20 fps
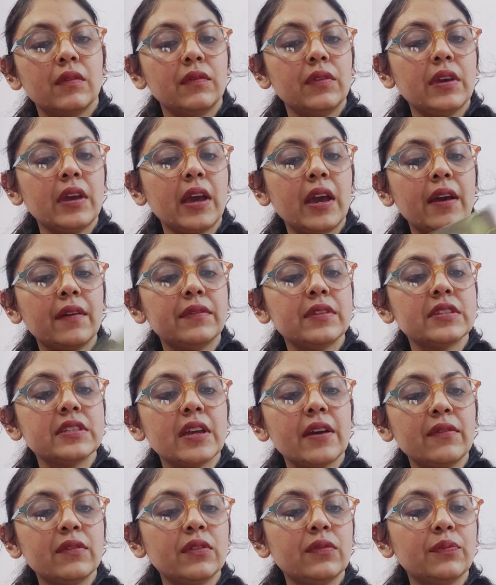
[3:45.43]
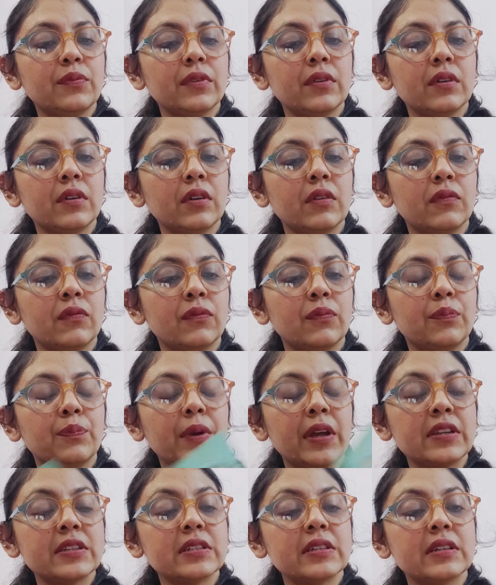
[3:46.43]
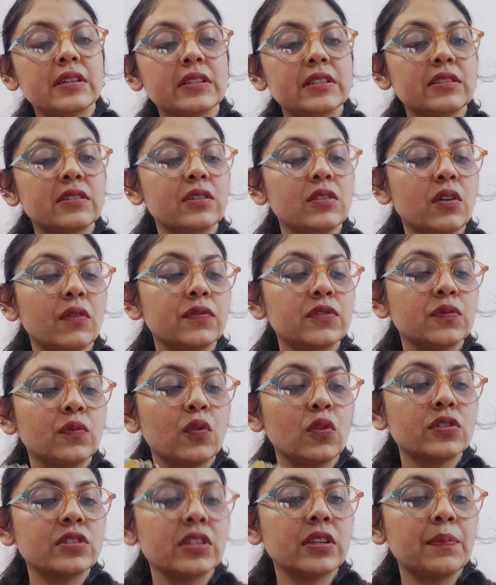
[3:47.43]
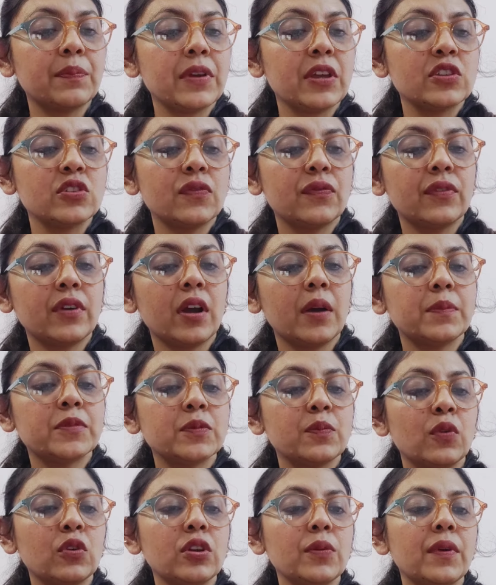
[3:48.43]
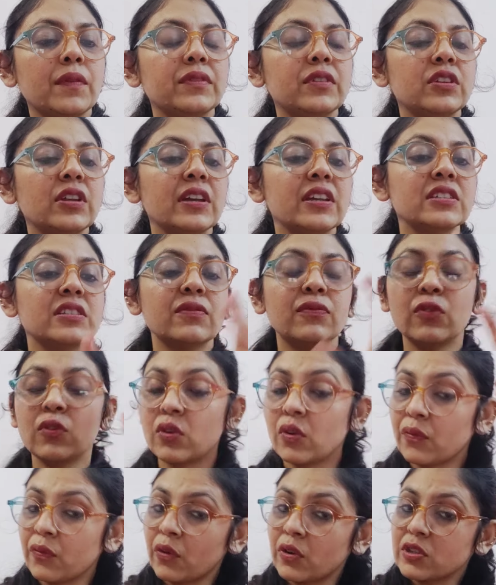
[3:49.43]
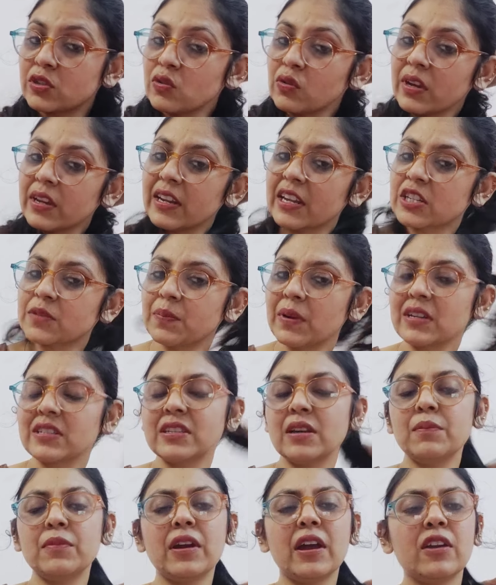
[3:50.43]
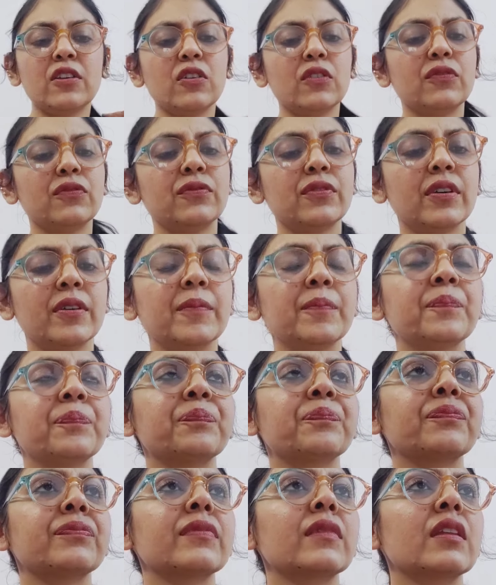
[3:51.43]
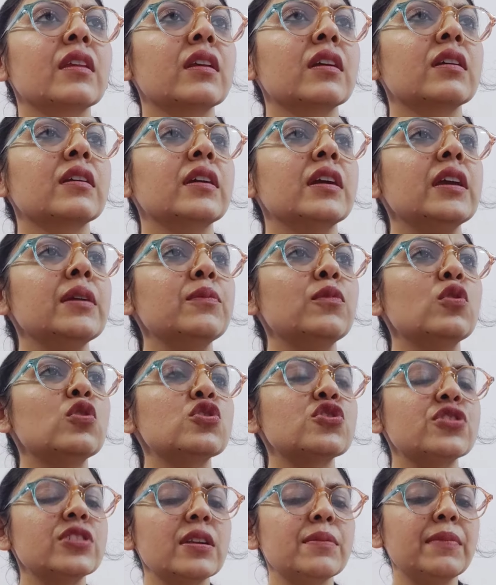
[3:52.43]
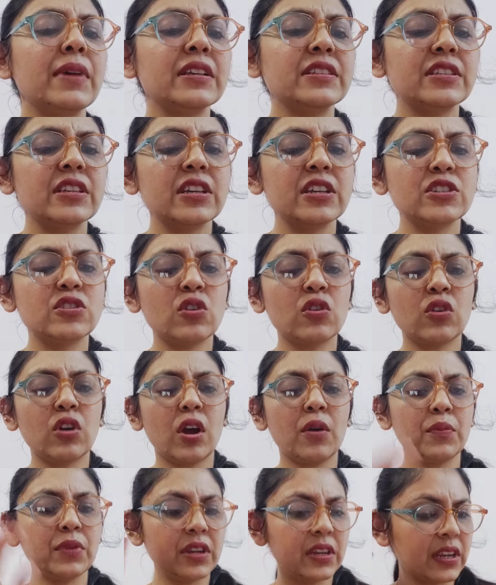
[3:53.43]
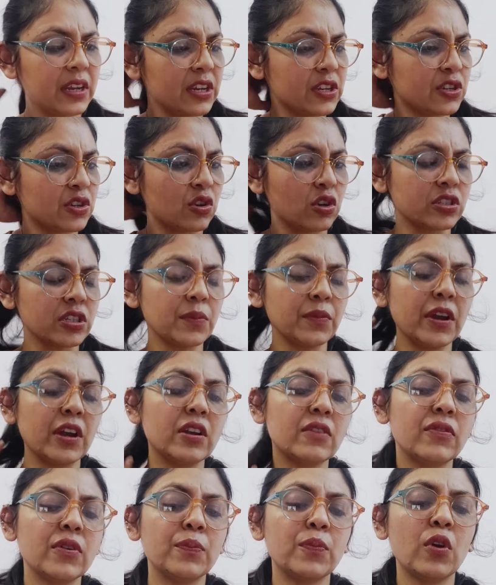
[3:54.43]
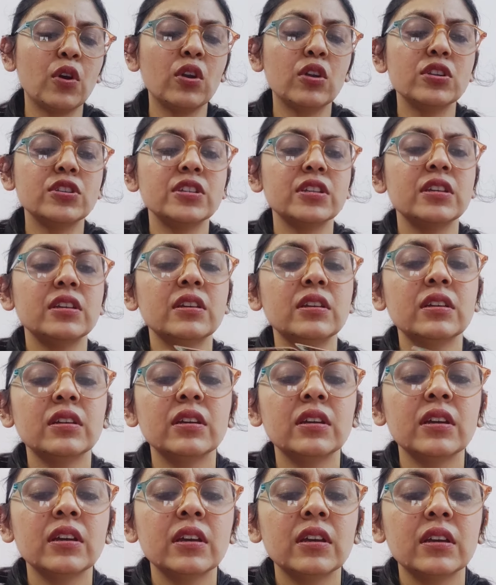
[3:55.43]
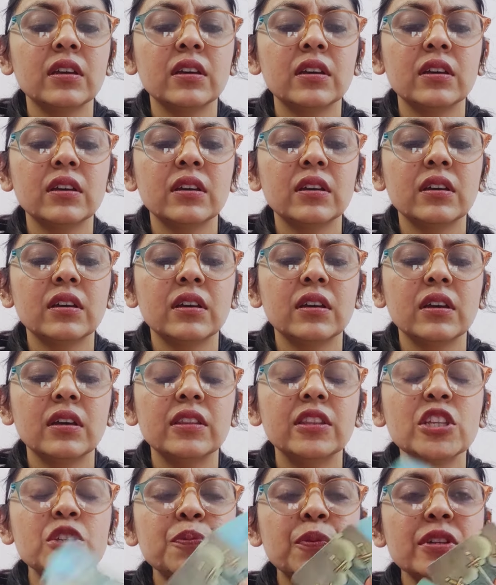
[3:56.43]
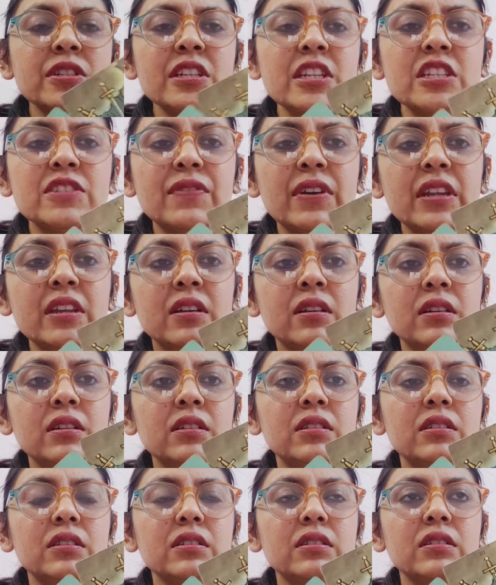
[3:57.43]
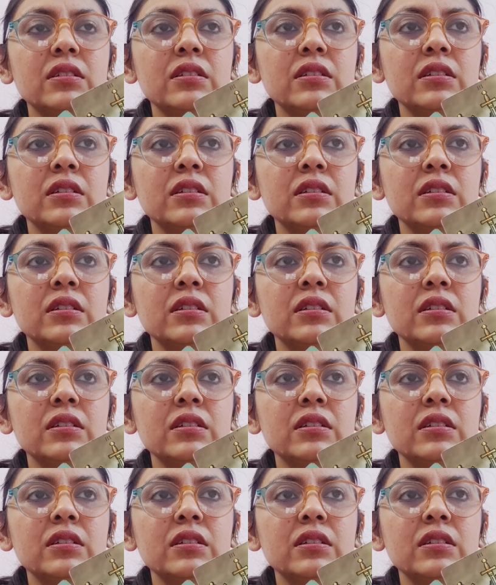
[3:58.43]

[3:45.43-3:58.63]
We have the Seven of Pentacles, Three of Swords and the Page of Cups. Bottom of the deck is the Four of Wands. You can expect some kind of emotional message or communication or some kind of apology. This person is very hurt.